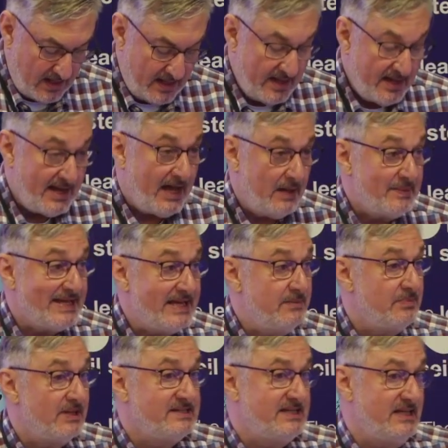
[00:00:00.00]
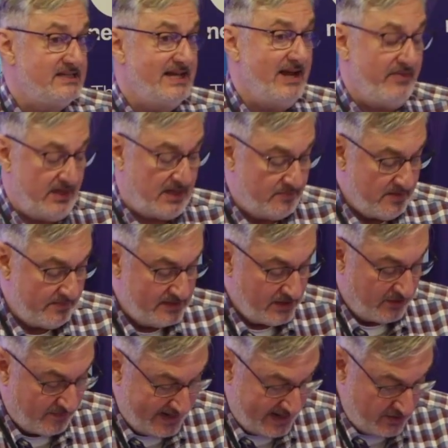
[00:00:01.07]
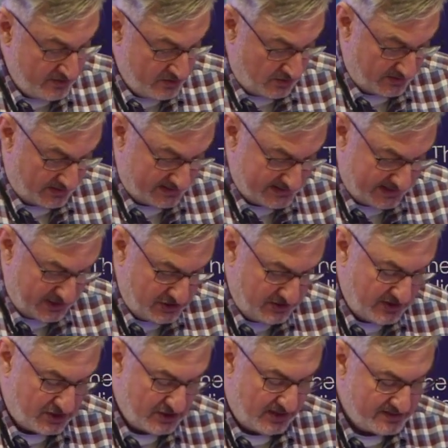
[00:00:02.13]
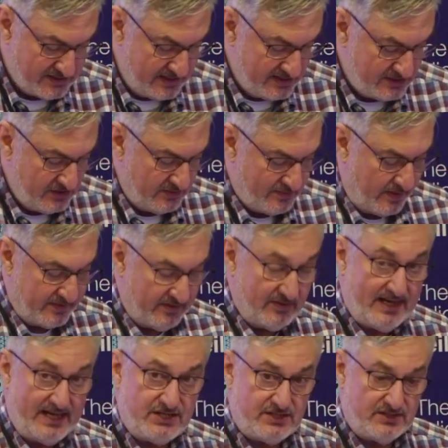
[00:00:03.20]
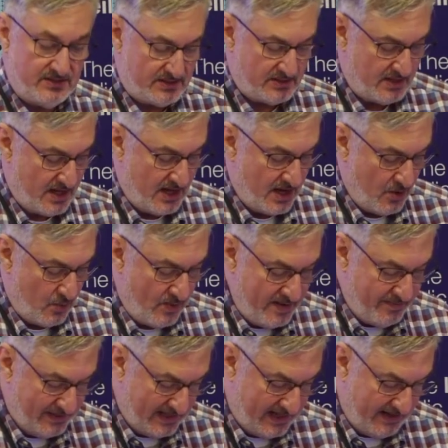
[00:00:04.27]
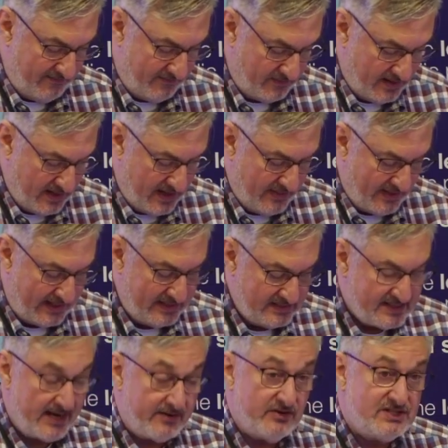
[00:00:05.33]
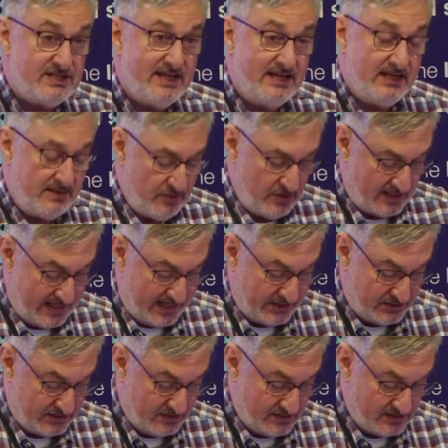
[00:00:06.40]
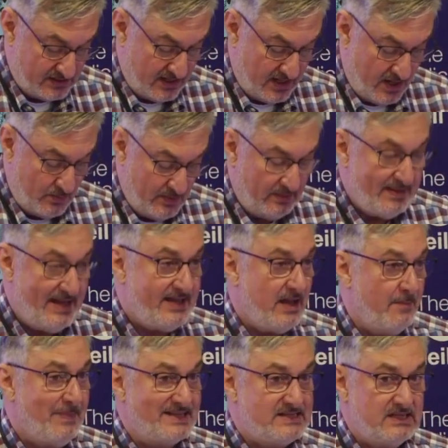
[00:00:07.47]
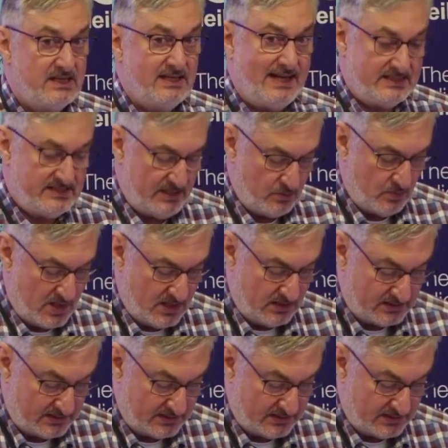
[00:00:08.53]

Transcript: I'll begin by setting out the commitment of my own organisation, the Chartered Institute of Public Relations. We believe that integrity in communications will make a better connected world.